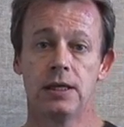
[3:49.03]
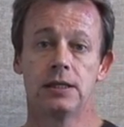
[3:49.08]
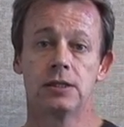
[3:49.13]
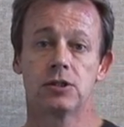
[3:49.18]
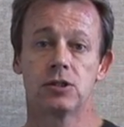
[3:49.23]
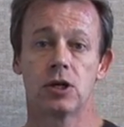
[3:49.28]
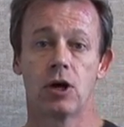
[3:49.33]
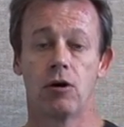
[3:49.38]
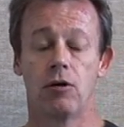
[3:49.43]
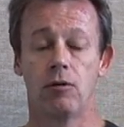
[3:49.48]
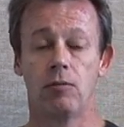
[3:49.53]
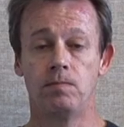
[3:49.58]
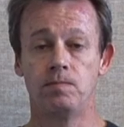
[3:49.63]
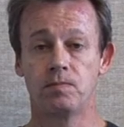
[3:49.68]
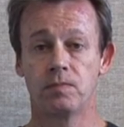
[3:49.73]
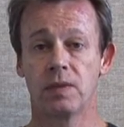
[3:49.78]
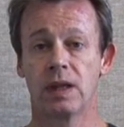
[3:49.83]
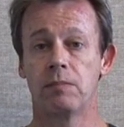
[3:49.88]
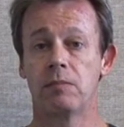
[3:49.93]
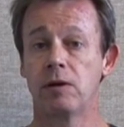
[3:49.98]
So
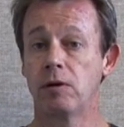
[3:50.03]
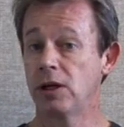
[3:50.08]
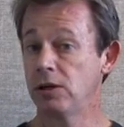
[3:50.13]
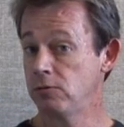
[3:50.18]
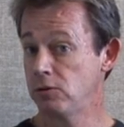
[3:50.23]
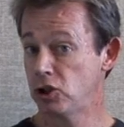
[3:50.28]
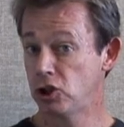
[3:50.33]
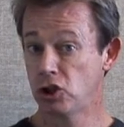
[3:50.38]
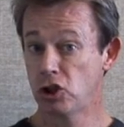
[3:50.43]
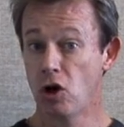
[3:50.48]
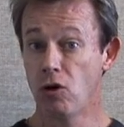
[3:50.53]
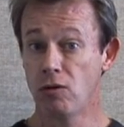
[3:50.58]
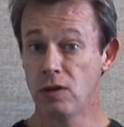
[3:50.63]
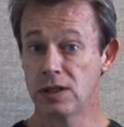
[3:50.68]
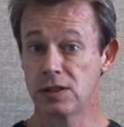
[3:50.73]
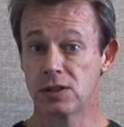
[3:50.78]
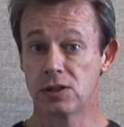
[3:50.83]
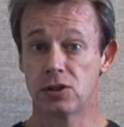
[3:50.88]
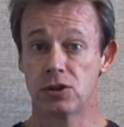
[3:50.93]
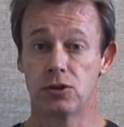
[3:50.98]
let me show
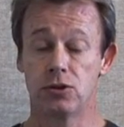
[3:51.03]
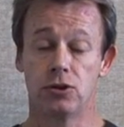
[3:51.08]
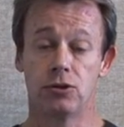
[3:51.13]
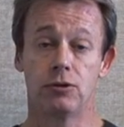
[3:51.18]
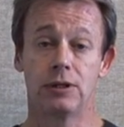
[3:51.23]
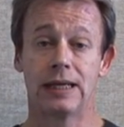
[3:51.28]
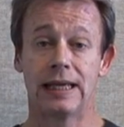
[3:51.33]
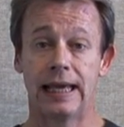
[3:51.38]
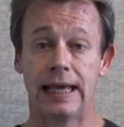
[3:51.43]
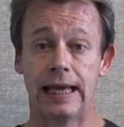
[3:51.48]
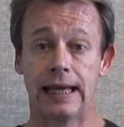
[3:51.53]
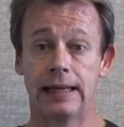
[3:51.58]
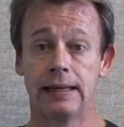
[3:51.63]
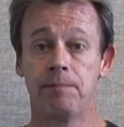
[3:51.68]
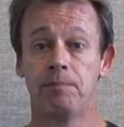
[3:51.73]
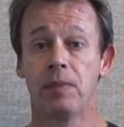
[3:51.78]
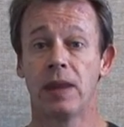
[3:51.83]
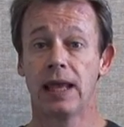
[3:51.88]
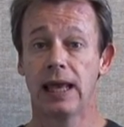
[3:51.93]
this to you again,